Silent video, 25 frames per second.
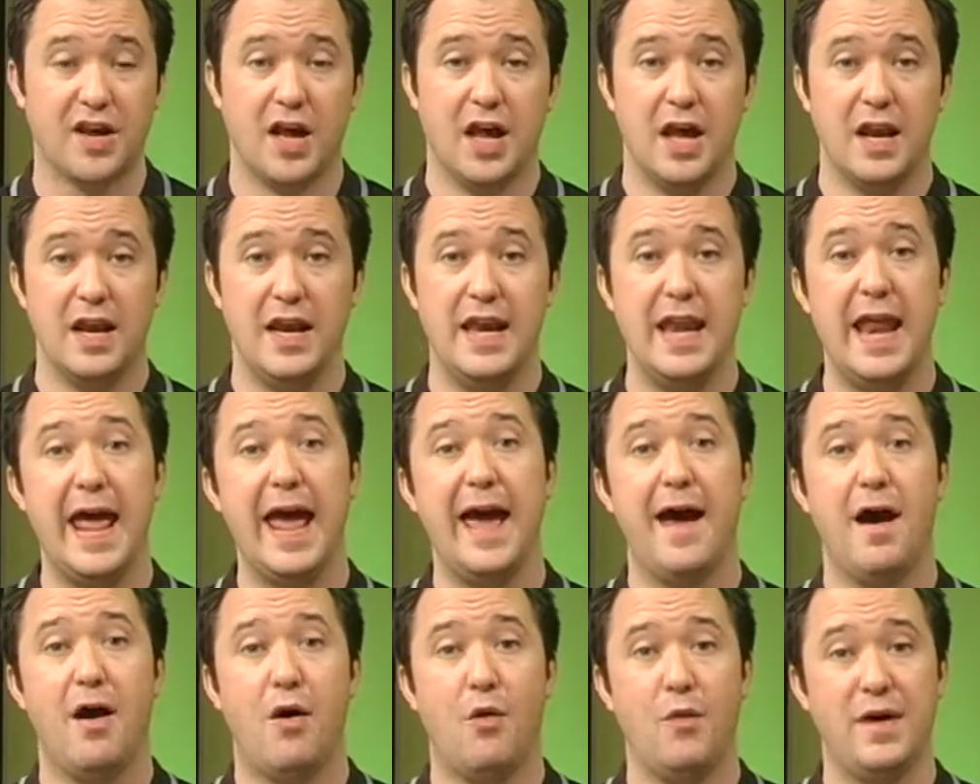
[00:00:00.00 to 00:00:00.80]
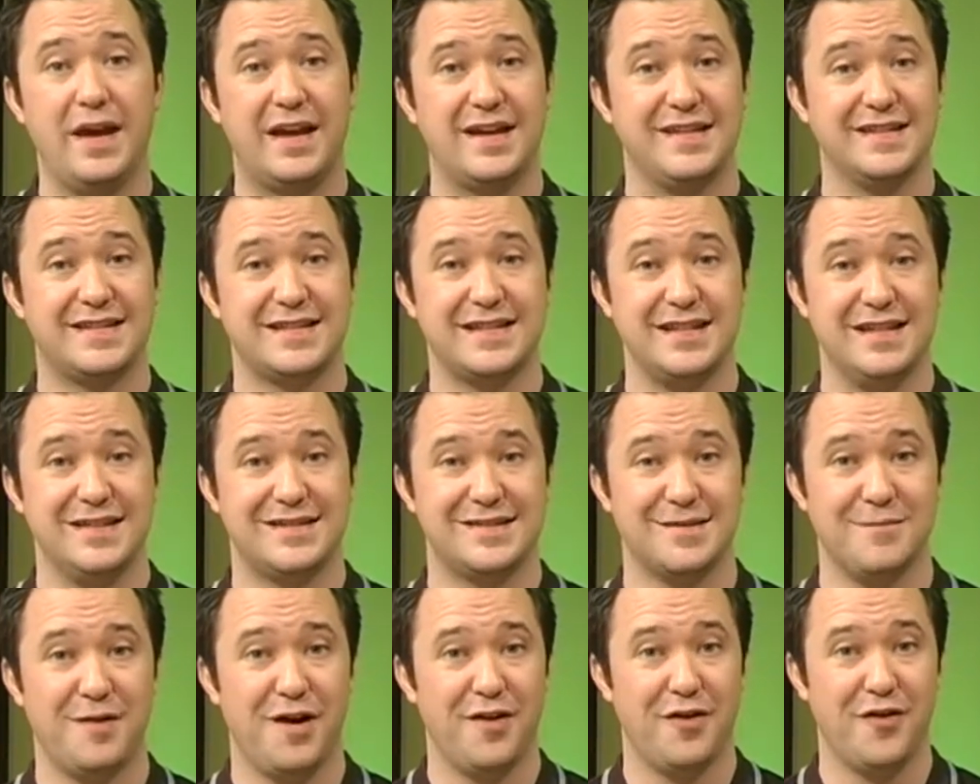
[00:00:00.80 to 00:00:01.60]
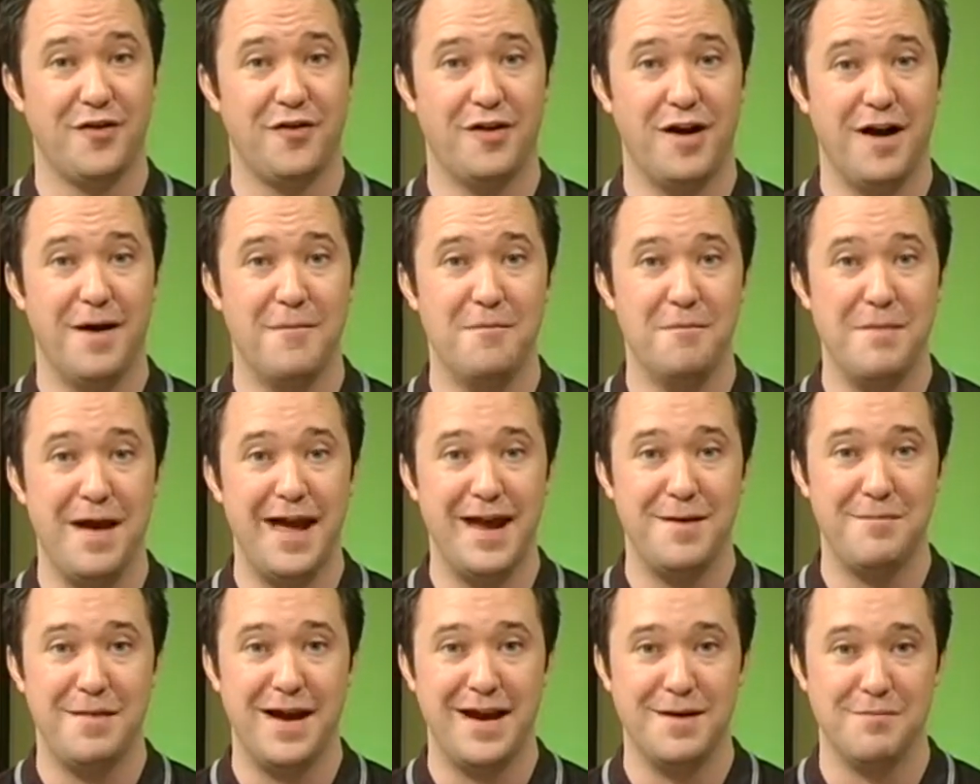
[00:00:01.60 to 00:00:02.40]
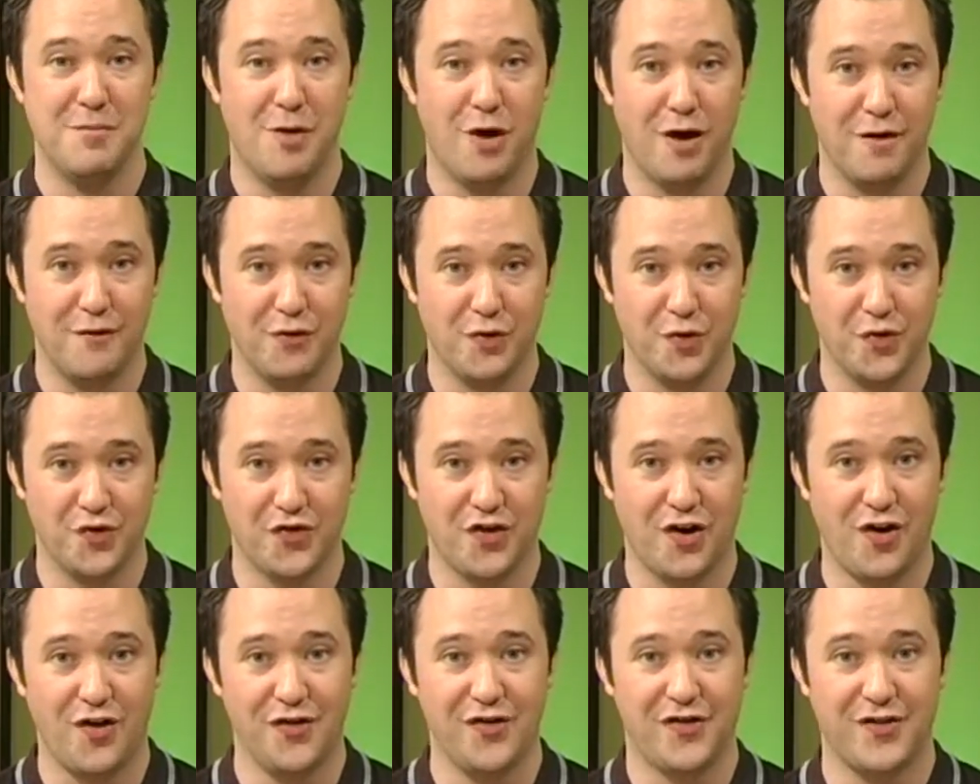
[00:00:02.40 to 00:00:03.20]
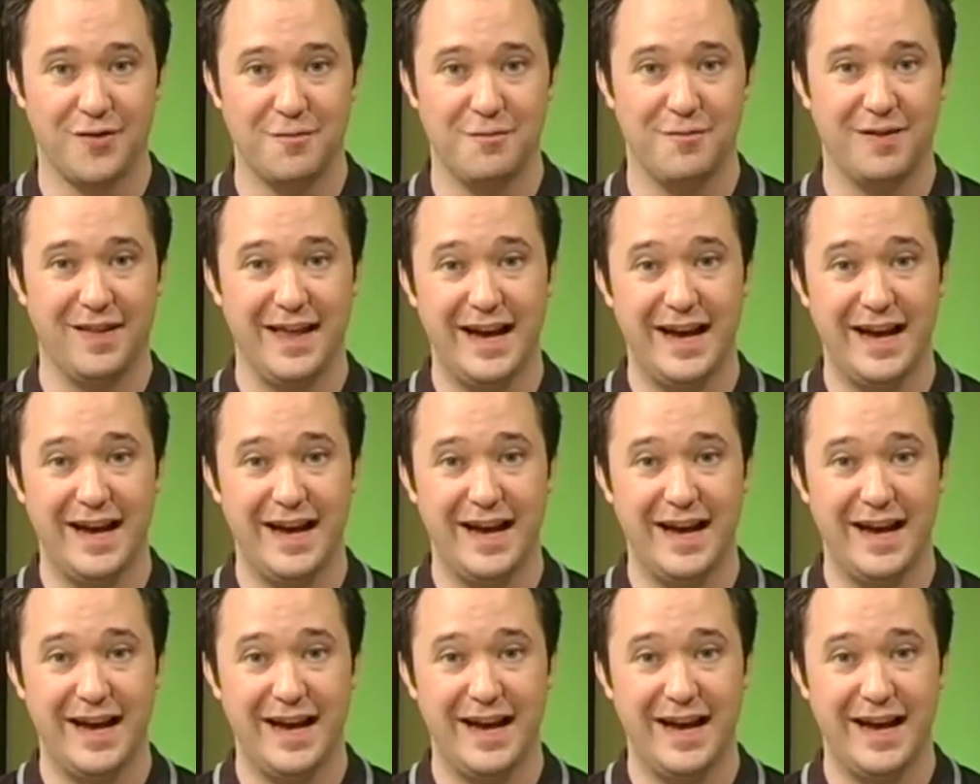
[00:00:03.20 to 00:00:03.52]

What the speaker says: Mm-hmm. Now we can see some other man-made marvels on some